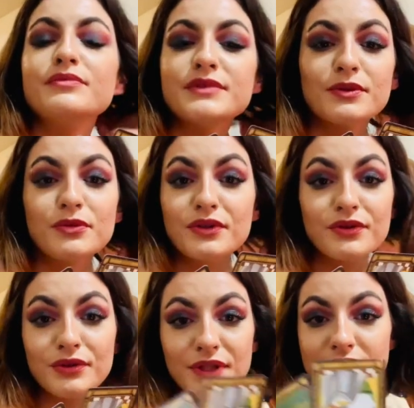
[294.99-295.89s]
someone
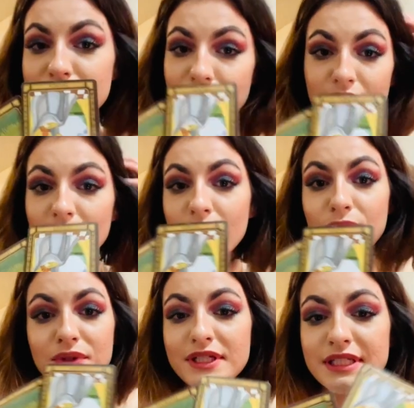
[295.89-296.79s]
ruthless right now
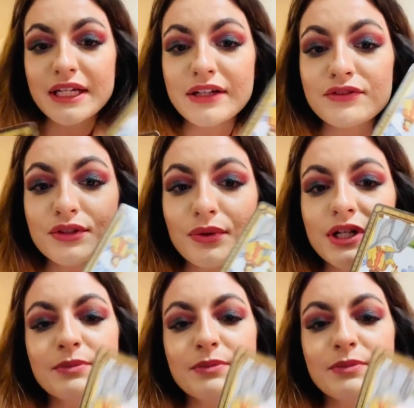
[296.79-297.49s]
with this King of Swords.